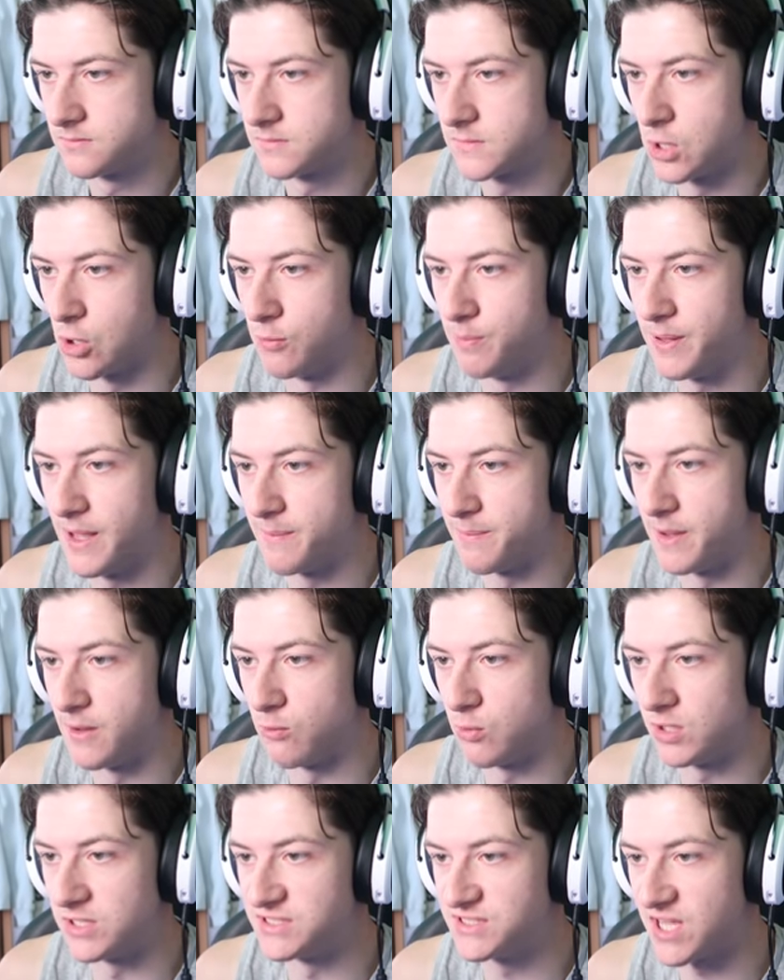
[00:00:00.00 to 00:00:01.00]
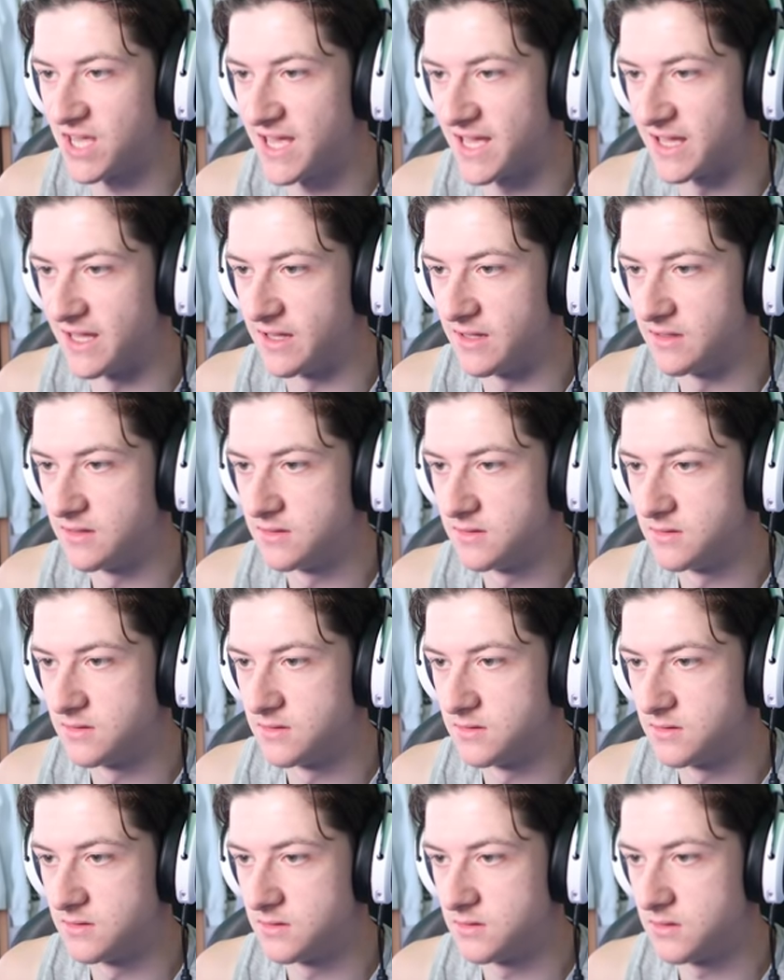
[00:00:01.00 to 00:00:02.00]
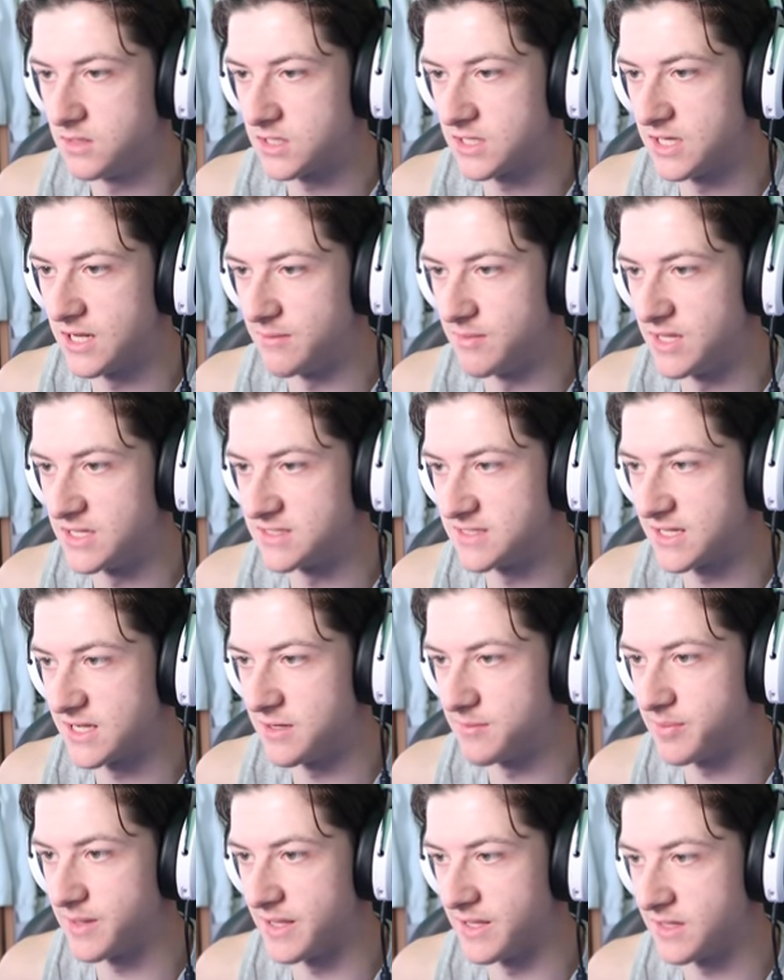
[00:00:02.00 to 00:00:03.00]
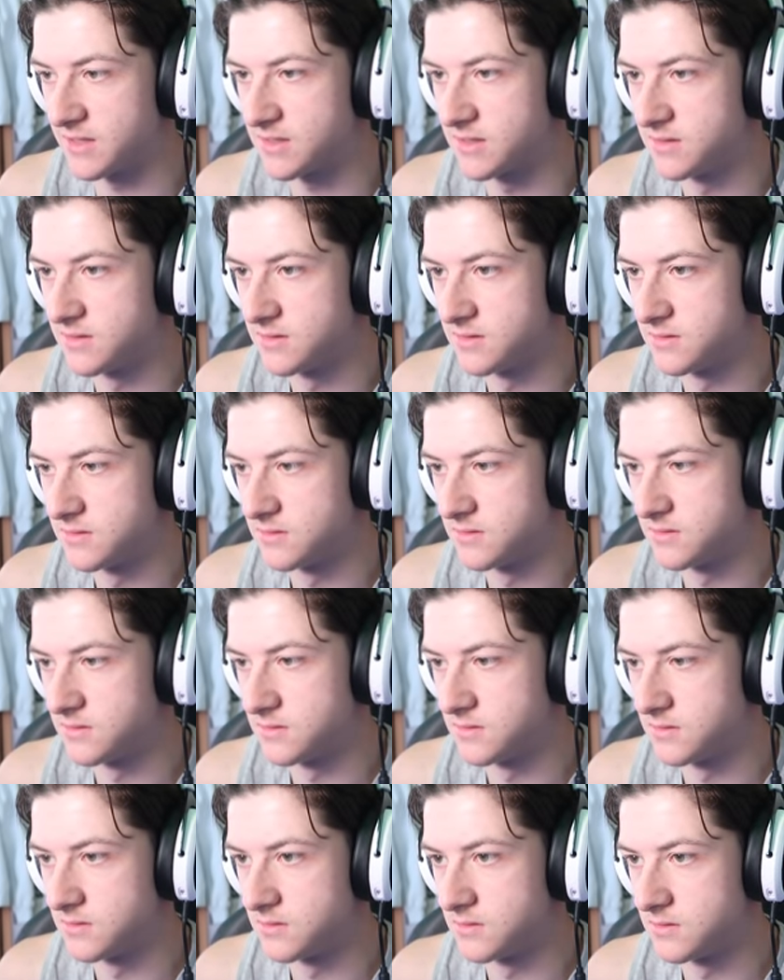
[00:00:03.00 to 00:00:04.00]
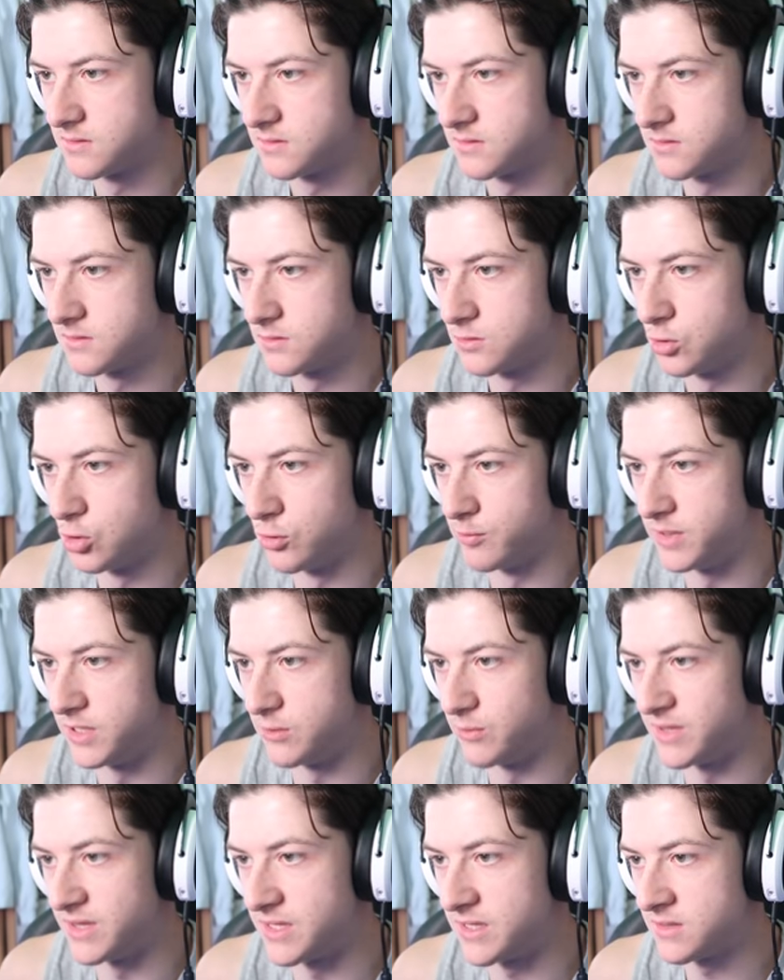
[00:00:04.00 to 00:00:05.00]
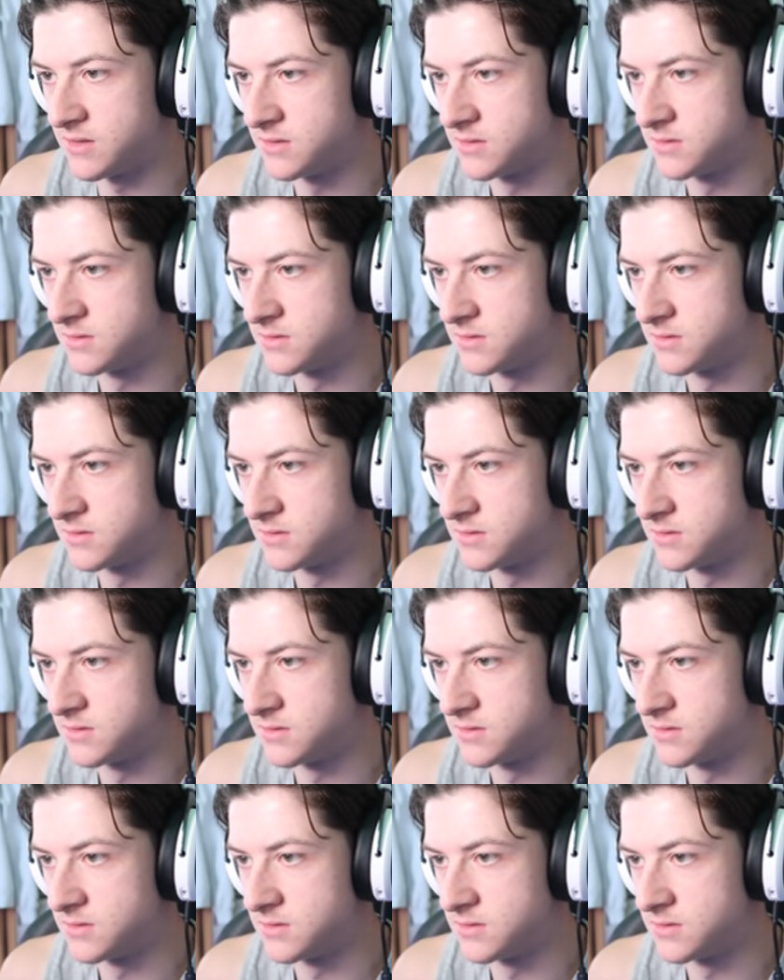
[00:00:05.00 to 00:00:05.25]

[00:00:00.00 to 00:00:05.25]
Oh, Pepe, what is that? Luckily, I'm there to get it back. Orb, are you in there?